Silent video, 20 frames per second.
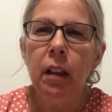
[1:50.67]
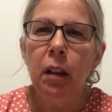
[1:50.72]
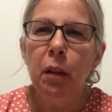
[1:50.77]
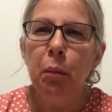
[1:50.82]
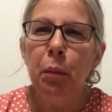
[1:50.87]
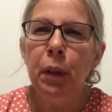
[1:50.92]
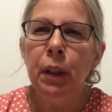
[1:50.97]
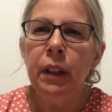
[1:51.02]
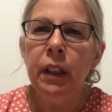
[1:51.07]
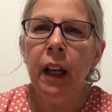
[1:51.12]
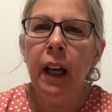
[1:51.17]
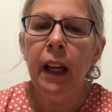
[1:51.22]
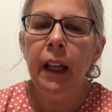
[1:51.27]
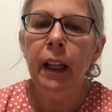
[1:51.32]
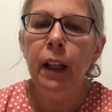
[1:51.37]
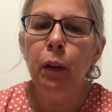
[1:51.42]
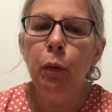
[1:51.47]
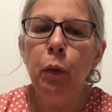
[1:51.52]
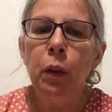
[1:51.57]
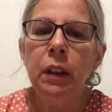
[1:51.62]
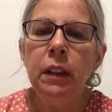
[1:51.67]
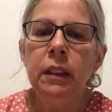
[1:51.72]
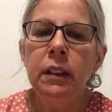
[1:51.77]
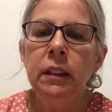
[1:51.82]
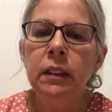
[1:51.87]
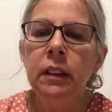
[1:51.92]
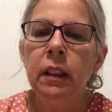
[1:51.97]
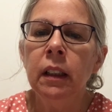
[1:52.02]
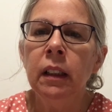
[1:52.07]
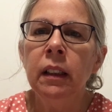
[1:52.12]
Peninnah would
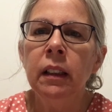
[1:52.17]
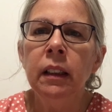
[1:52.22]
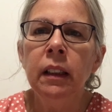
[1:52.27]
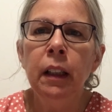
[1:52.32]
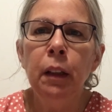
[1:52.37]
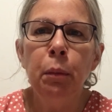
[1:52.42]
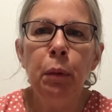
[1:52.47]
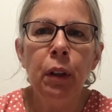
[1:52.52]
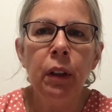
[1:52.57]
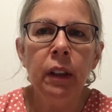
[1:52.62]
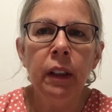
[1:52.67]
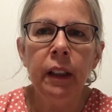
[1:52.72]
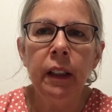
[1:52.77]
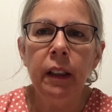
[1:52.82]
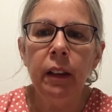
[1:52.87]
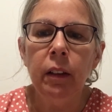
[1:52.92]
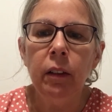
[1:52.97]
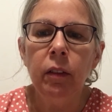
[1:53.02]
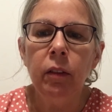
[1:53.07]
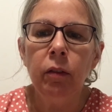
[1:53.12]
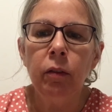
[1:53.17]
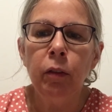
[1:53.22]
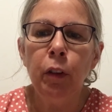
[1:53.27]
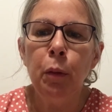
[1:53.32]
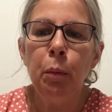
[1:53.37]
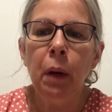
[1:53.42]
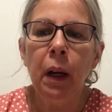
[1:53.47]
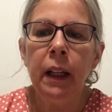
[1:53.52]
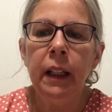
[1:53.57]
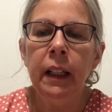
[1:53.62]
deliberately
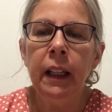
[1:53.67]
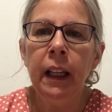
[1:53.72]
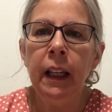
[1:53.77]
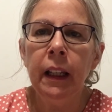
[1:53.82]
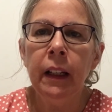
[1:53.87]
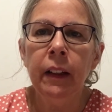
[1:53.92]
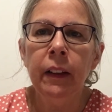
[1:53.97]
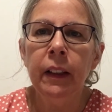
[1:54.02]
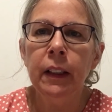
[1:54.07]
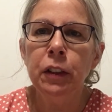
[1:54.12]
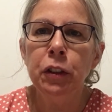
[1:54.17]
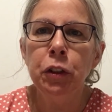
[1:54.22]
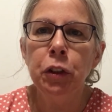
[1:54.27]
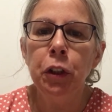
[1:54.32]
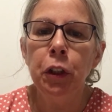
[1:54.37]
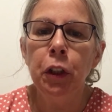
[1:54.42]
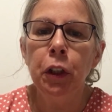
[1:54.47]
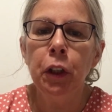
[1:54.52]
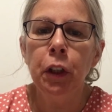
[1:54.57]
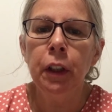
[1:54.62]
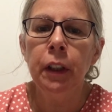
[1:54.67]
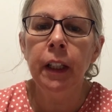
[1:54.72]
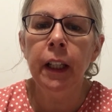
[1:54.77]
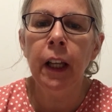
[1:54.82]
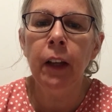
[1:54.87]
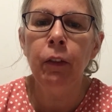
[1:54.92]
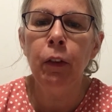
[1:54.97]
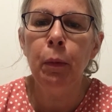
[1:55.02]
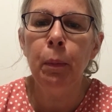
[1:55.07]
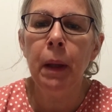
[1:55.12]
remind Hannah that she couldn't
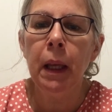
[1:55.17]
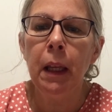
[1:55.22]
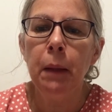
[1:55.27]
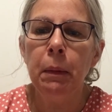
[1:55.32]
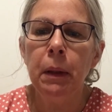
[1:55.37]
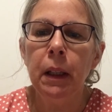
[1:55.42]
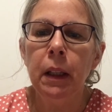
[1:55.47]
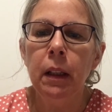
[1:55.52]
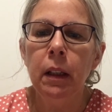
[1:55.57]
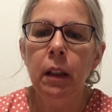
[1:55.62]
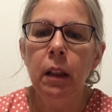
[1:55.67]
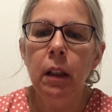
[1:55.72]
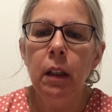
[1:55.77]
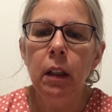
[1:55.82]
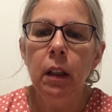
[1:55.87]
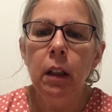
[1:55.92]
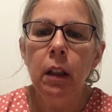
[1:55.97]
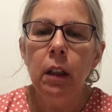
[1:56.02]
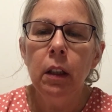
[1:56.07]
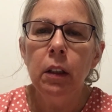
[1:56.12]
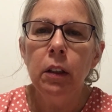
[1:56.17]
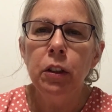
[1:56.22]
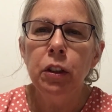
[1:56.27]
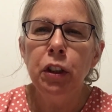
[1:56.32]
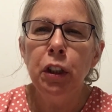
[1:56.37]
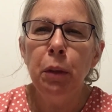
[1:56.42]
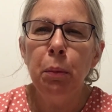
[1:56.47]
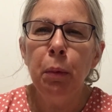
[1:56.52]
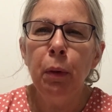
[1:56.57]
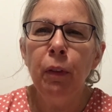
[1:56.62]
have a baby.
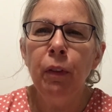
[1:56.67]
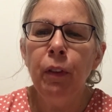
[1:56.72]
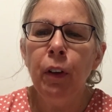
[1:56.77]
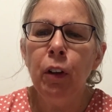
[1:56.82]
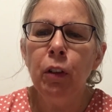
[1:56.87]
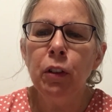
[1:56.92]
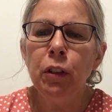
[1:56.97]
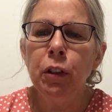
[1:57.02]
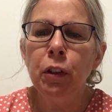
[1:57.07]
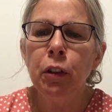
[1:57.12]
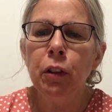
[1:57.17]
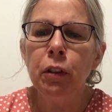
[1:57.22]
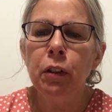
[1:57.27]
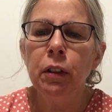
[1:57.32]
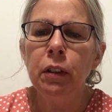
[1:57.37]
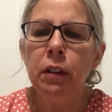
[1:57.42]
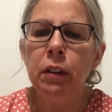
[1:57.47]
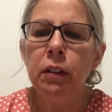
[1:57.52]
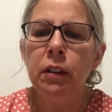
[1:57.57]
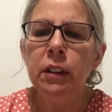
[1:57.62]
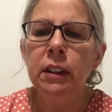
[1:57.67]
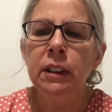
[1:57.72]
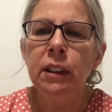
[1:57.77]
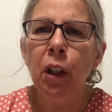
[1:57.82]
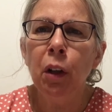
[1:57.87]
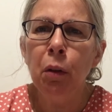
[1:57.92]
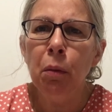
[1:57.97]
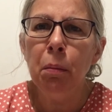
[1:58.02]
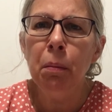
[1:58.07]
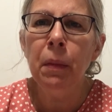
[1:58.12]
She provoked her
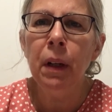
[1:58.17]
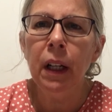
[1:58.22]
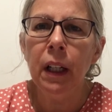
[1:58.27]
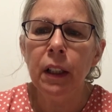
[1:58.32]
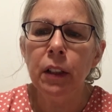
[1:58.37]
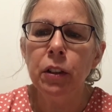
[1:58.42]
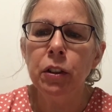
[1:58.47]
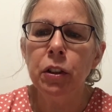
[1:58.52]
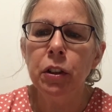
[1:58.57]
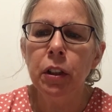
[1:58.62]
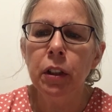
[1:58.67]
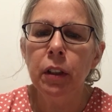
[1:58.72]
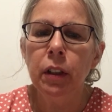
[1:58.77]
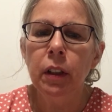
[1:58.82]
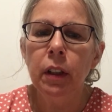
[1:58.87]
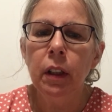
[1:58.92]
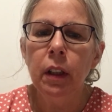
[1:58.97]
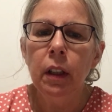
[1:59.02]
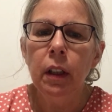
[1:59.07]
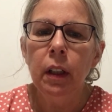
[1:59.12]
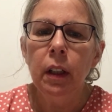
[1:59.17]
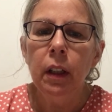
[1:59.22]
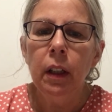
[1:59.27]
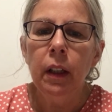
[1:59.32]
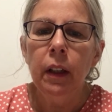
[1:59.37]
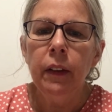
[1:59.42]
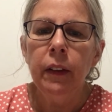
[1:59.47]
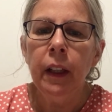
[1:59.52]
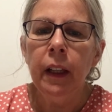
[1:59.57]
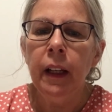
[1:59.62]
so much
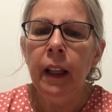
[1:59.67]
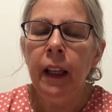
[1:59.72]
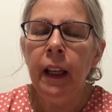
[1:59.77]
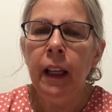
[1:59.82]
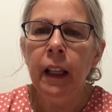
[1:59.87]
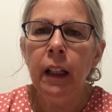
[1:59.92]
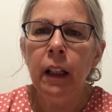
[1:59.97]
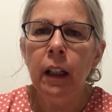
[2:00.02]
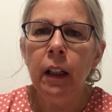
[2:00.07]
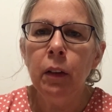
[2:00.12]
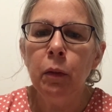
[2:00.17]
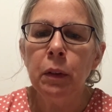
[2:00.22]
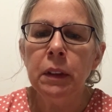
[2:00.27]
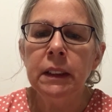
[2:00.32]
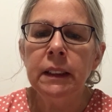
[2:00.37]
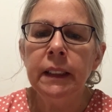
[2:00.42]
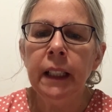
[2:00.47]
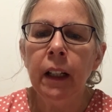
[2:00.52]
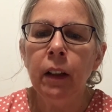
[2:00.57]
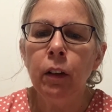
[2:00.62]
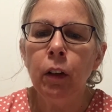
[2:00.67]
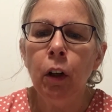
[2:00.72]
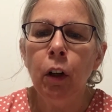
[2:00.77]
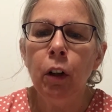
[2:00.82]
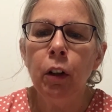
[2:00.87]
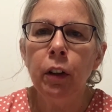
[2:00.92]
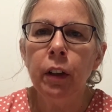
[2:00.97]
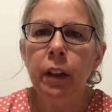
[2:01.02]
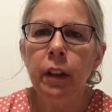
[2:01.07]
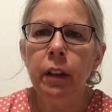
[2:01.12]
that Hannah was
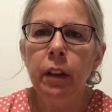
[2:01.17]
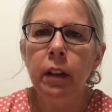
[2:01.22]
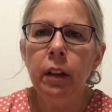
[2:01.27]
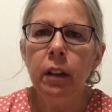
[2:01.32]
downhearted.